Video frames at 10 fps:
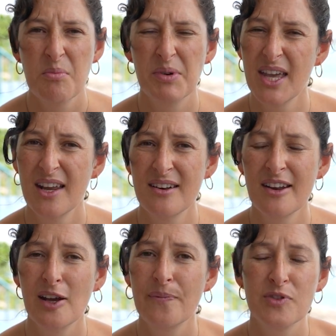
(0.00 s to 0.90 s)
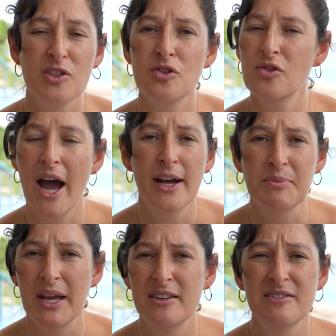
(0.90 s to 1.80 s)
But then throughout
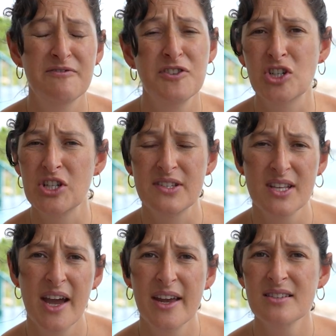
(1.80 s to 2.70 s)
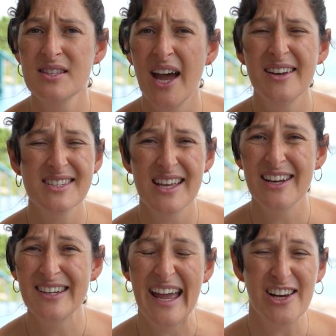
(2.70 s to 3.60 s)
my future designs, I
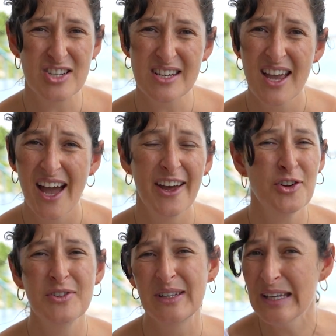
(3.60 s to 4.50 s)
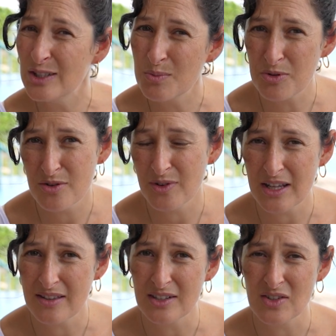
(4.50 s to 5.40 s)
decided actually I don't need to prove
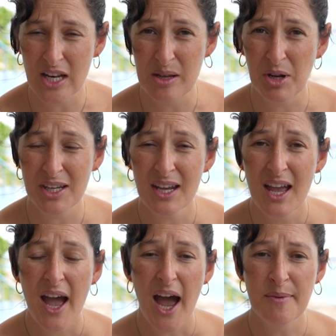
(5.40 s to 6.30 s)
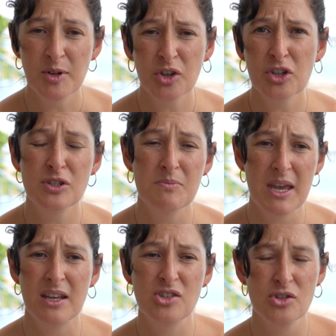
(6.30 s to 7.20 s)
anything to anybody. I'm not going to
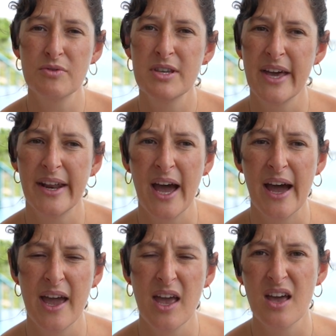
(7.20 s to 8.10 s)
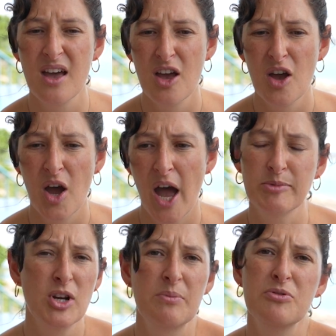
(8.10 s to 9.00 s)
make jewelry that
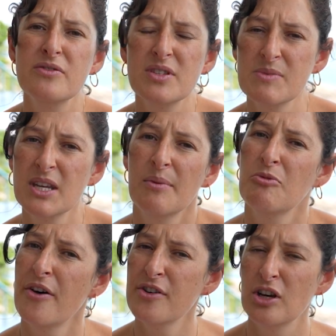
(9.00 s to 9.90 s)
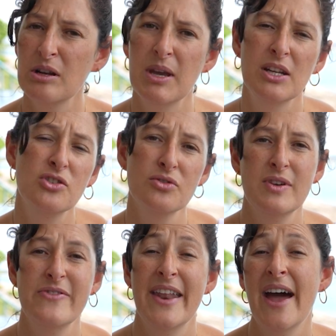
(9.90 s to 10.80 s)
I'm trying to prove something. I'm rather going to make
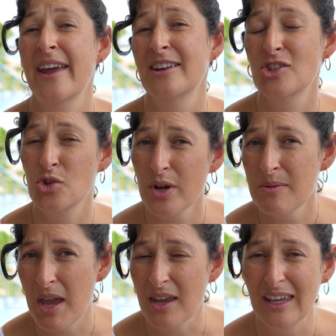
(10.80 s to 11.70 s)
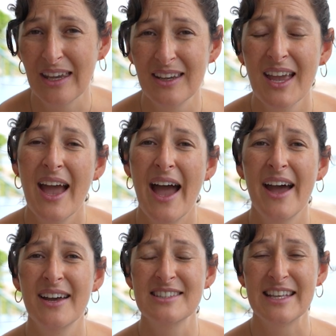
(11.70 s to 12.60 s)
jewelry that I enjoy making
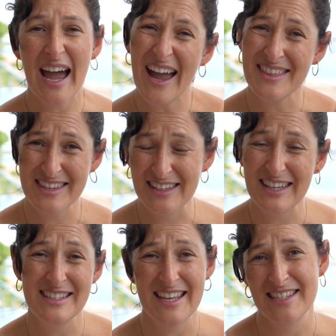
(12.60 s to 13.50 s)
and that I think is